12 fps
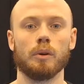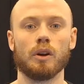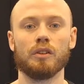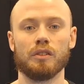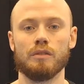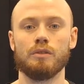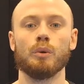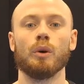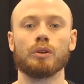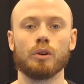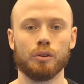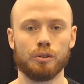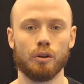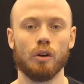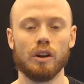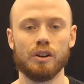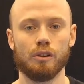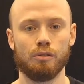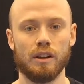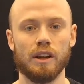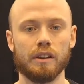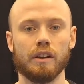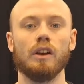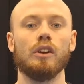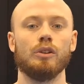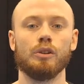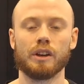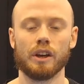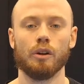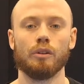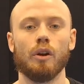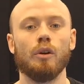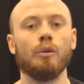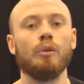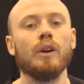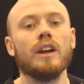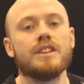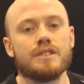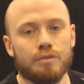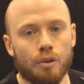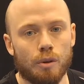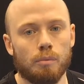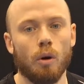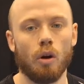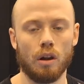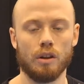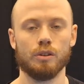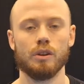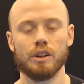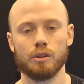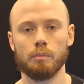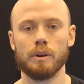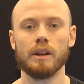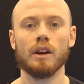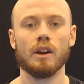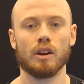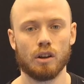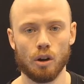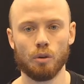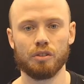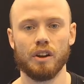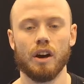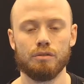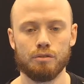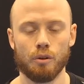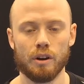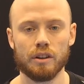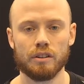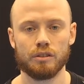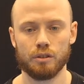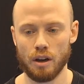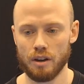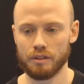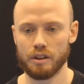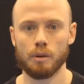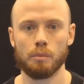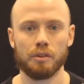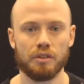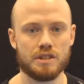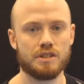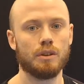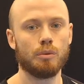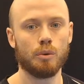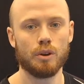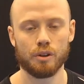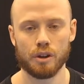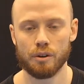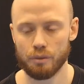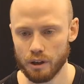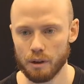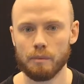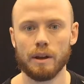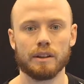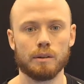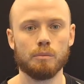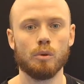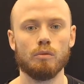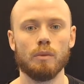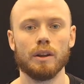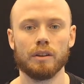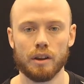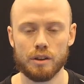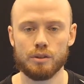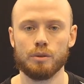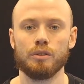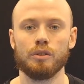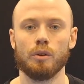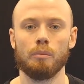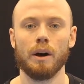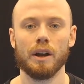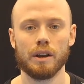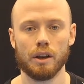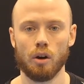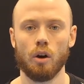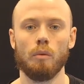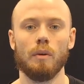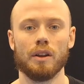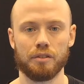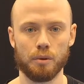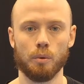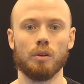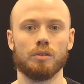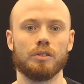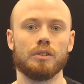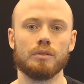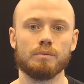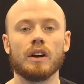because if you want control in your flick, you cannot reach for the ball. You need to be close enough for it to have it in a position where you can really make the movement and use your body and arm as you want.